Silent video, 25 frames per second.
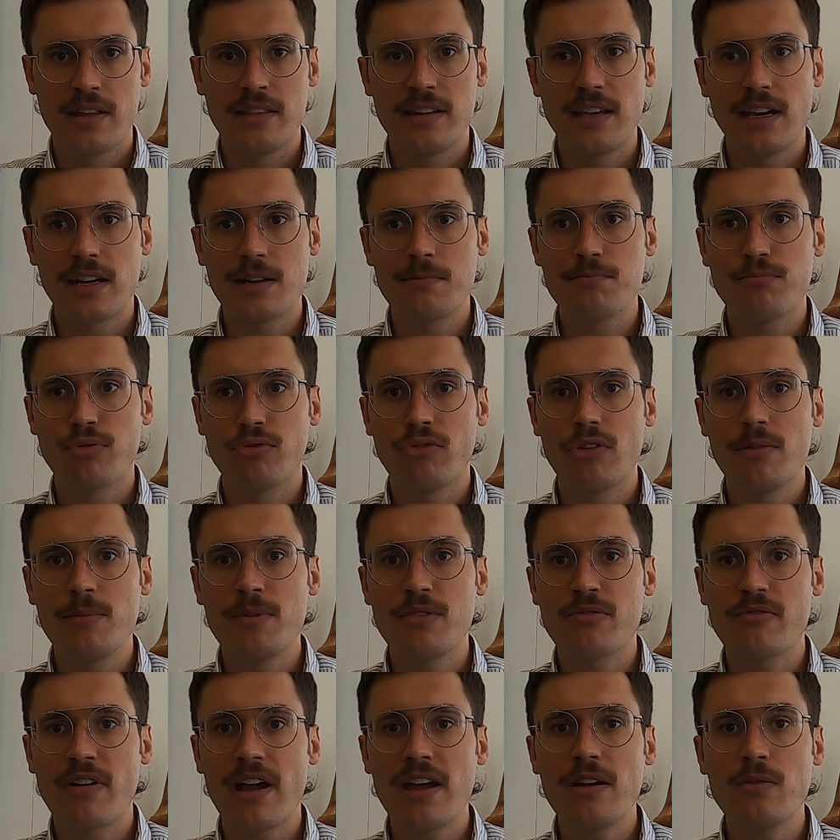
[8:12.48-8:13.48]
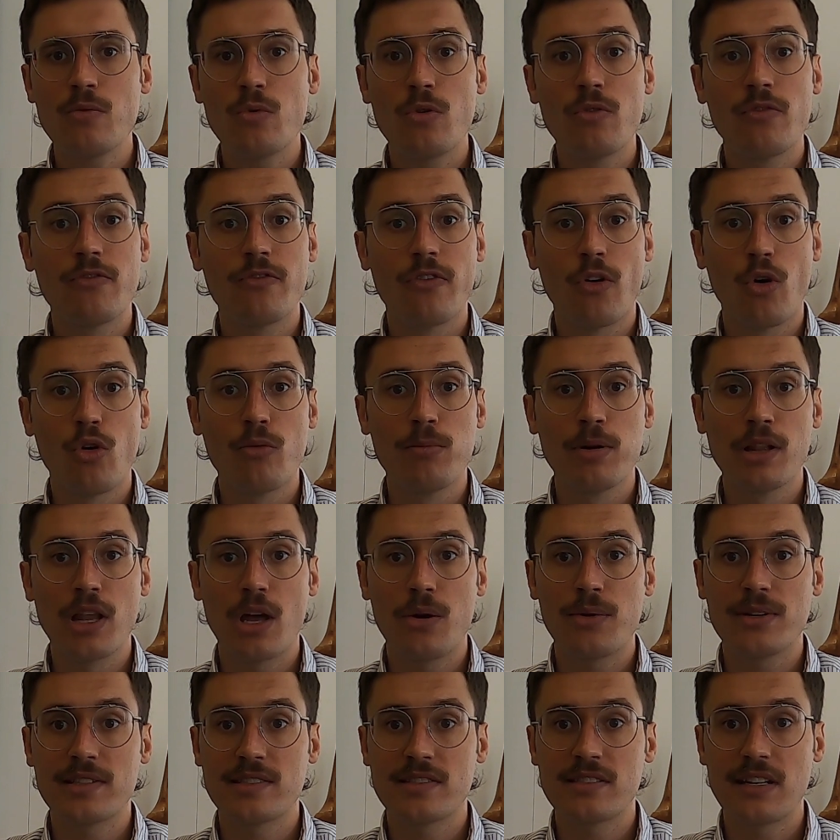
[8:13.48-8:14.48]
The unemployment rate will fall
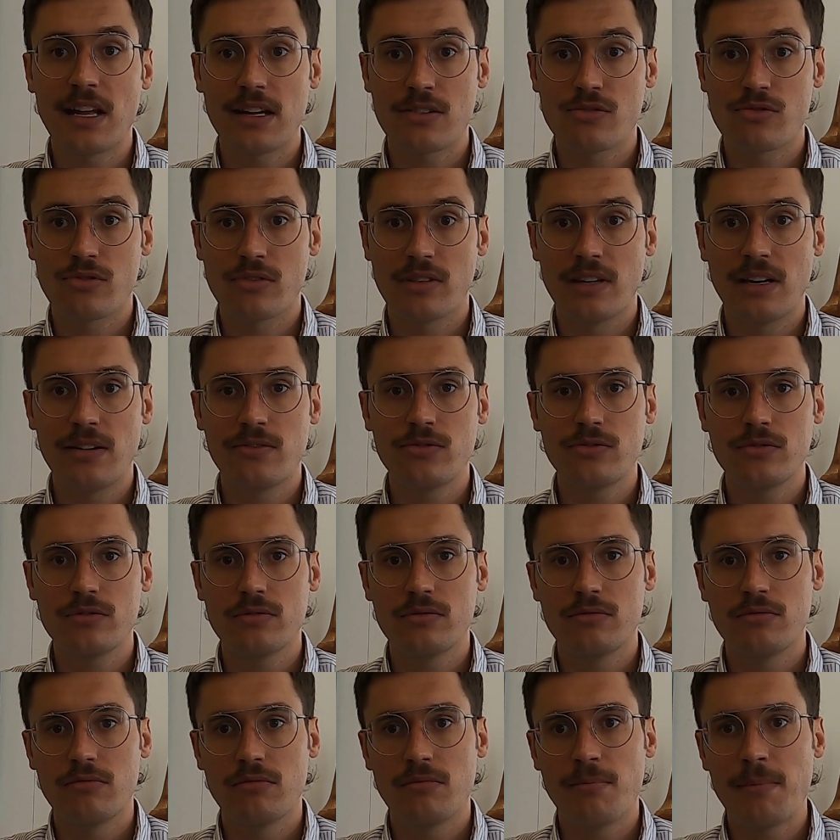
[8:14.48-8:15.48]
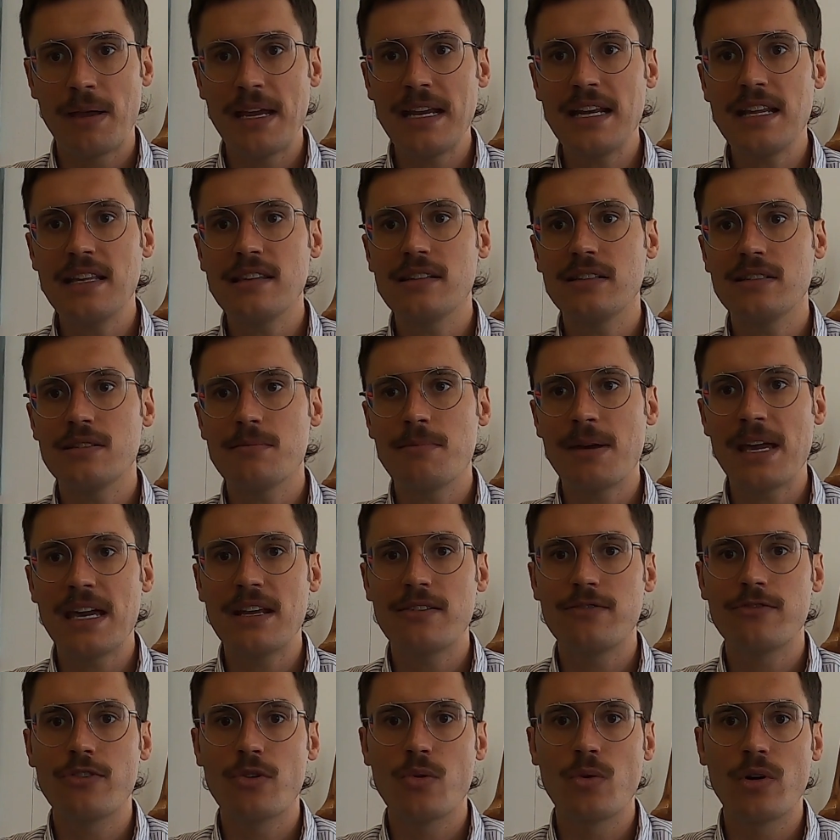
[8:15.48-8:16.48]
below its natural level, meaning the
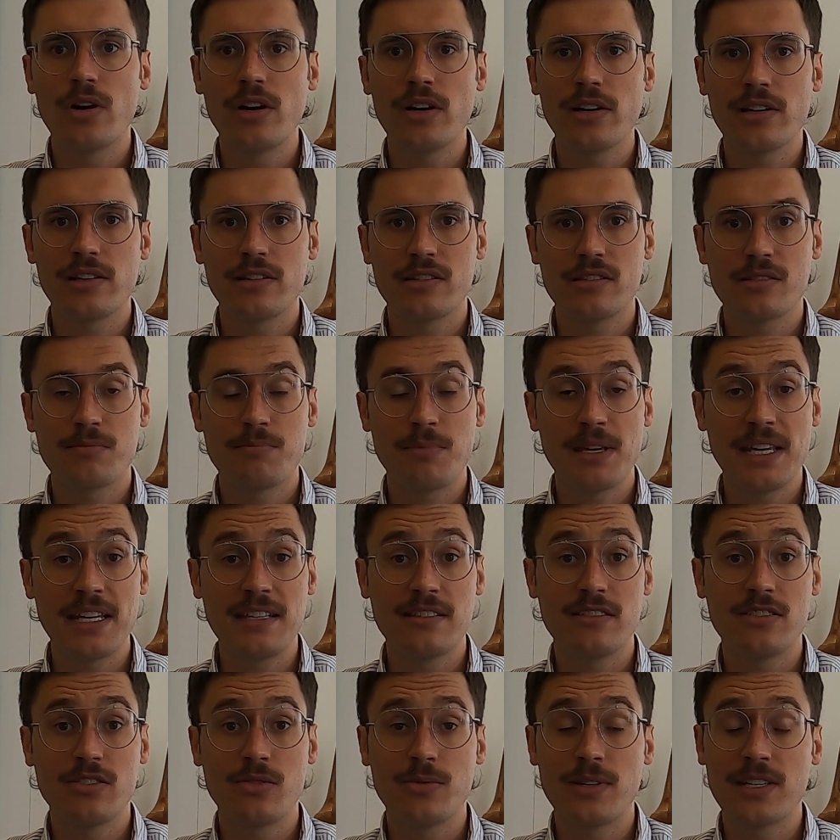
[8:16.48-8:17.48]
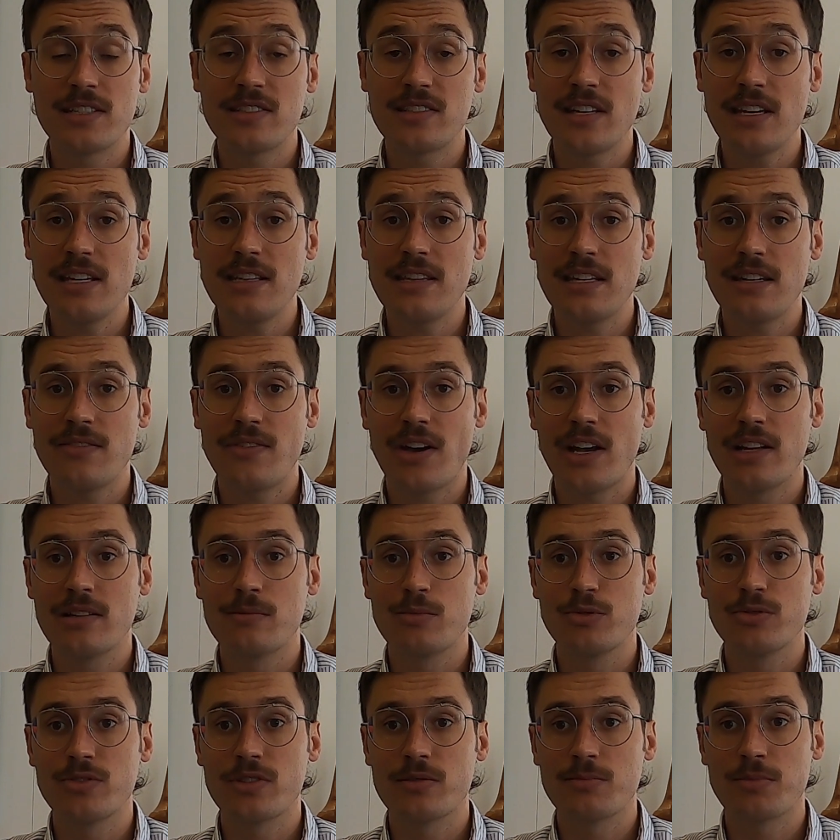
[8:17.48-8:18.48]
demand for workers begins to exceed the
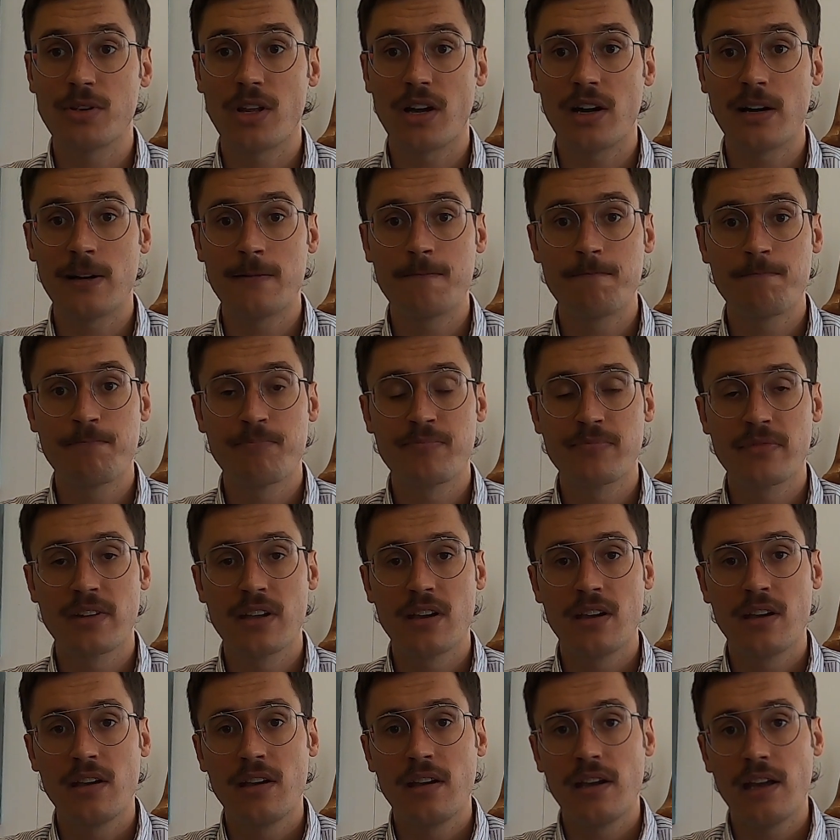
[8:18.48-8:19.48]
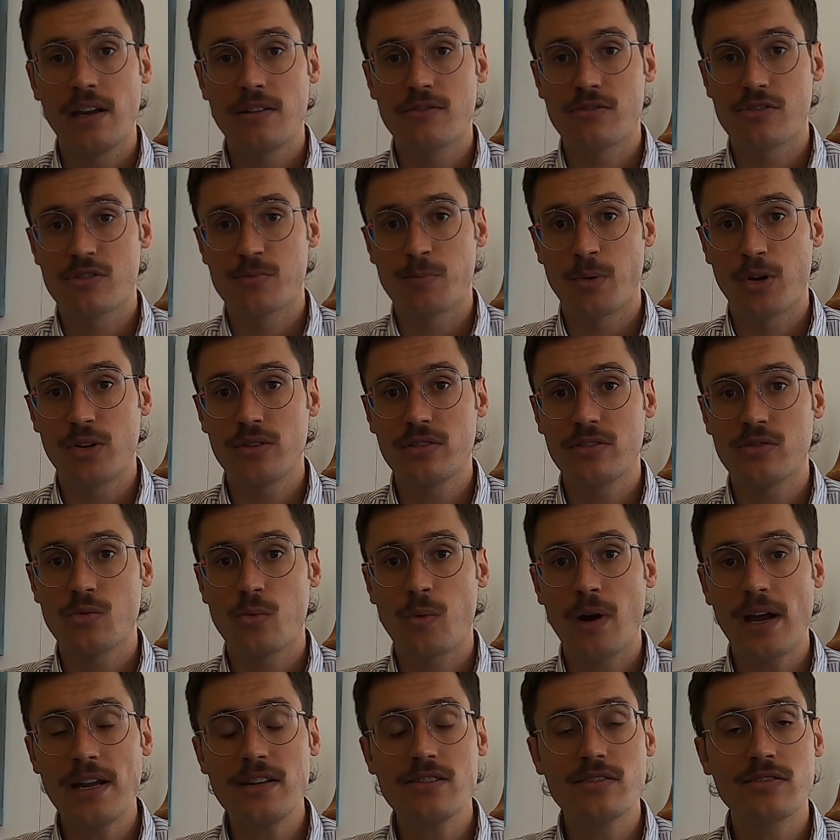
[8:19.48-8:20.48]
available supply. In
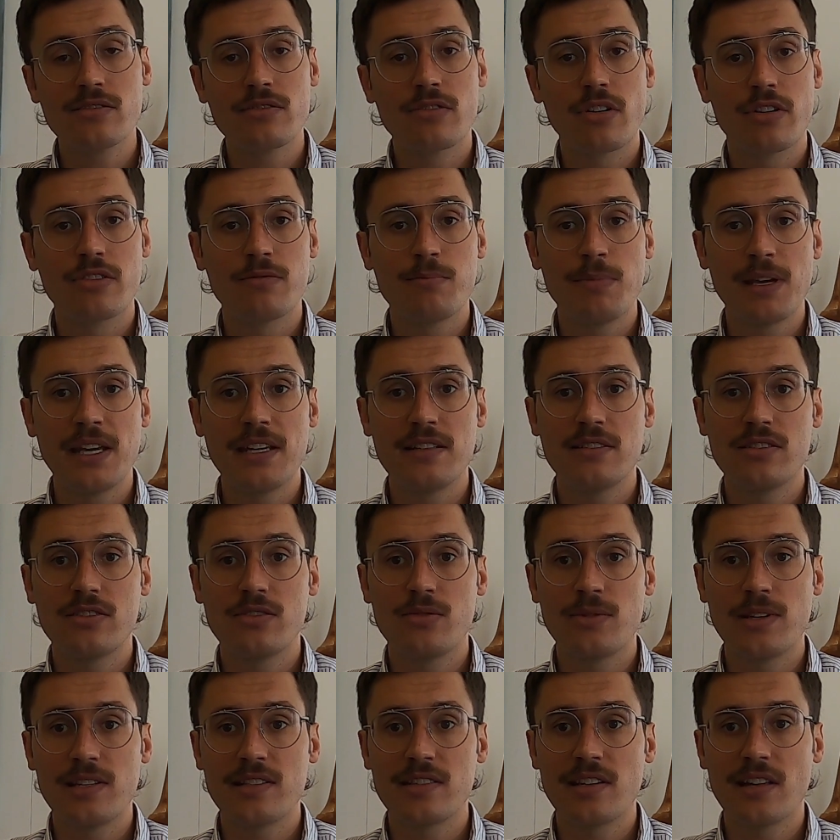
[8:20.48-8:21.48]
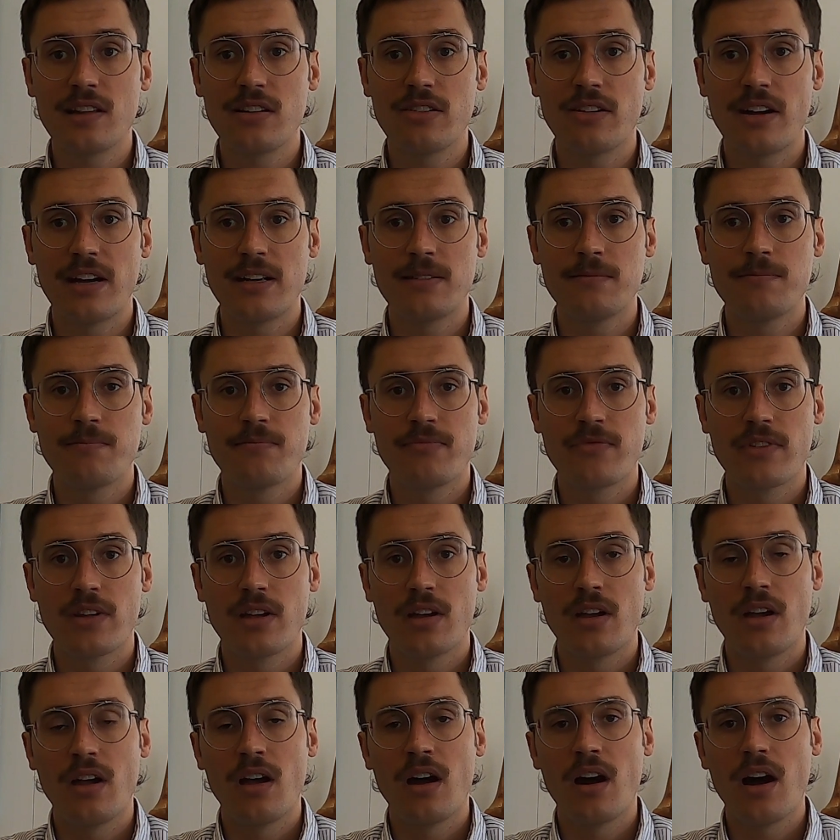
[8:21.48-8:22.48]
response, wages growth begins to accelerate.
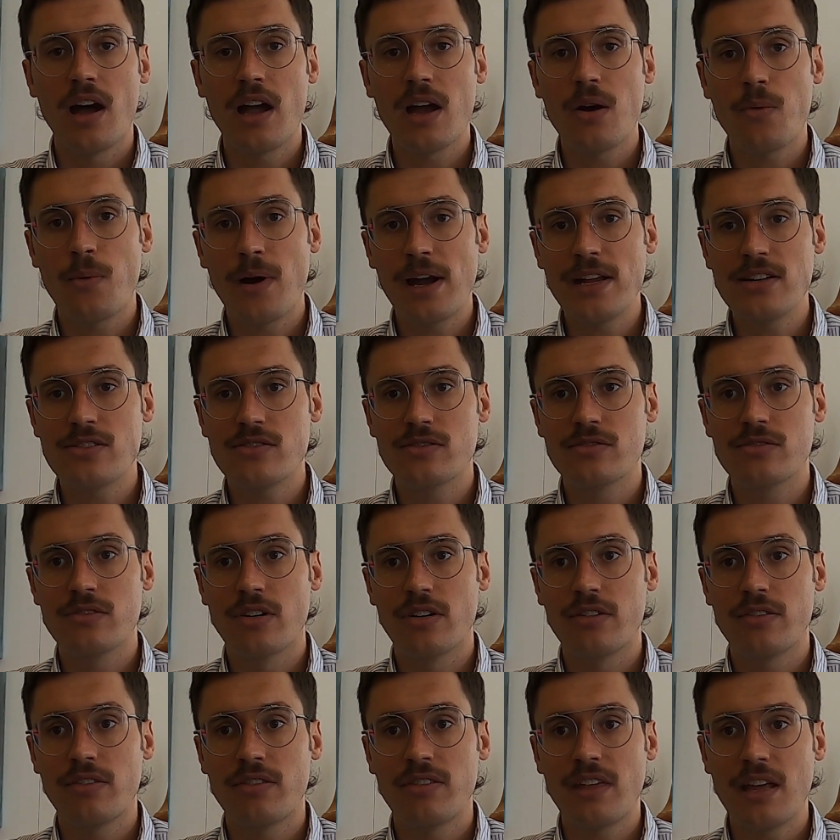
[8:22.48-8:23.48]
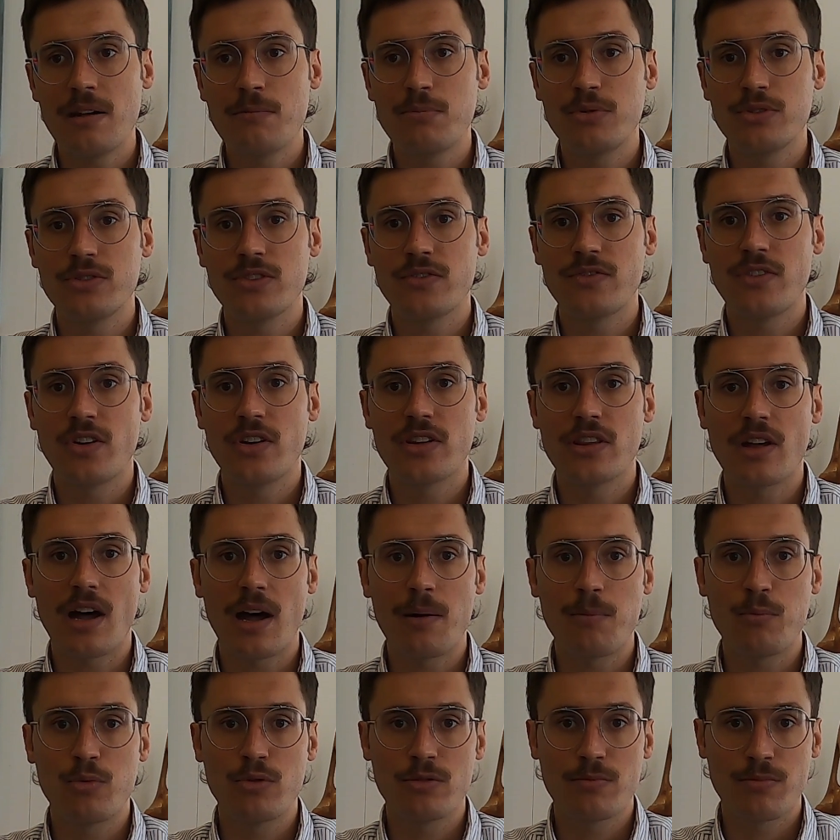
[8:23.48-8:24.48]
Higher wages growth then puts further
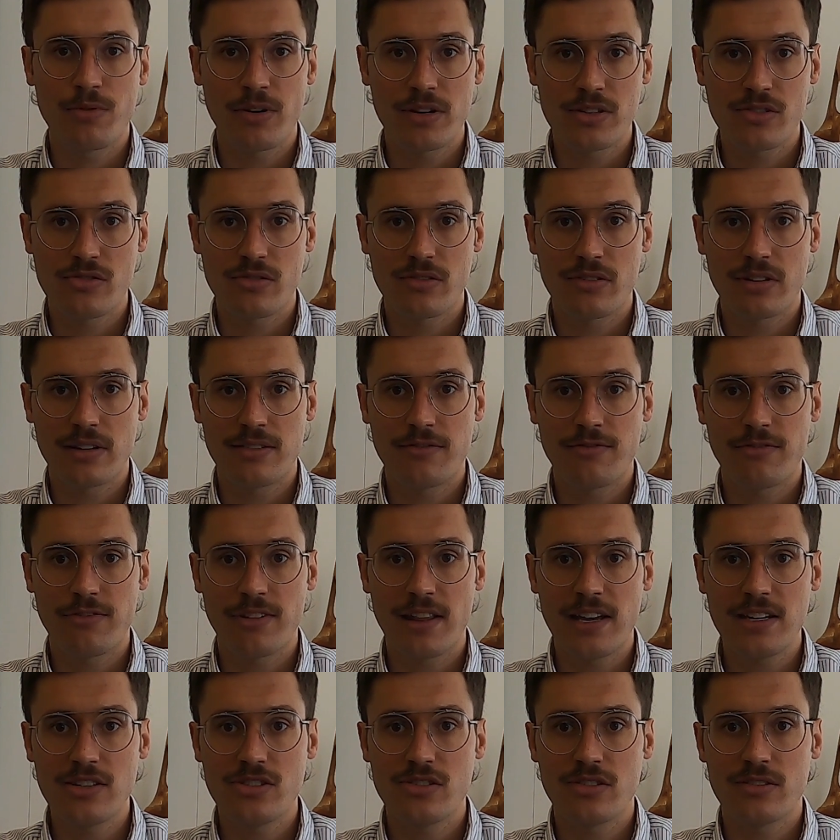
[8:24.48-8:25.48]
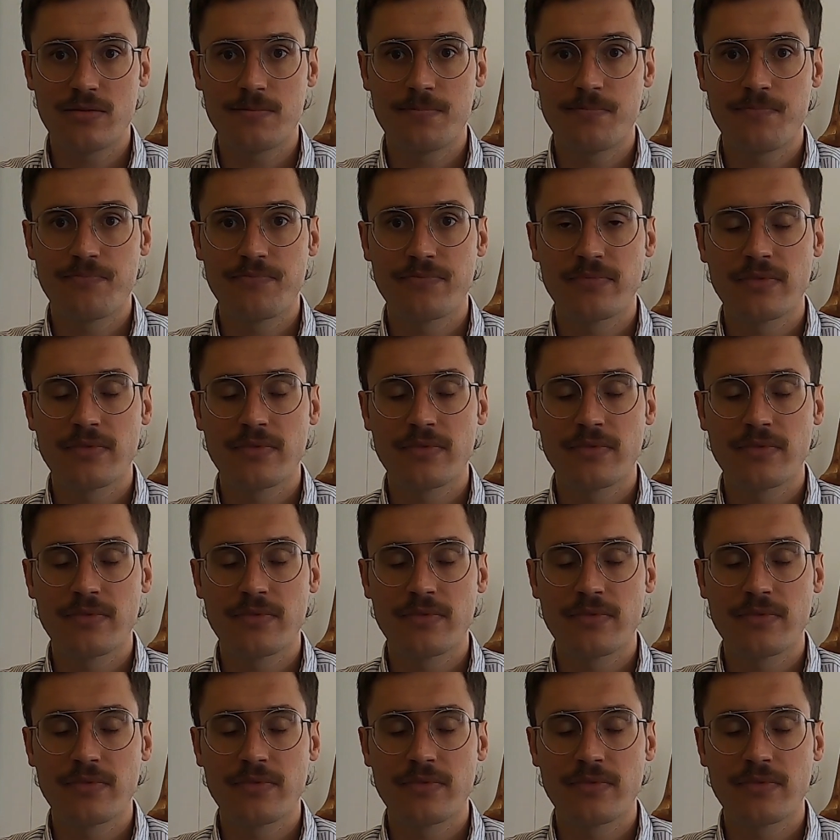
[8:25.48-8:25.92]
upward pressure on inflation.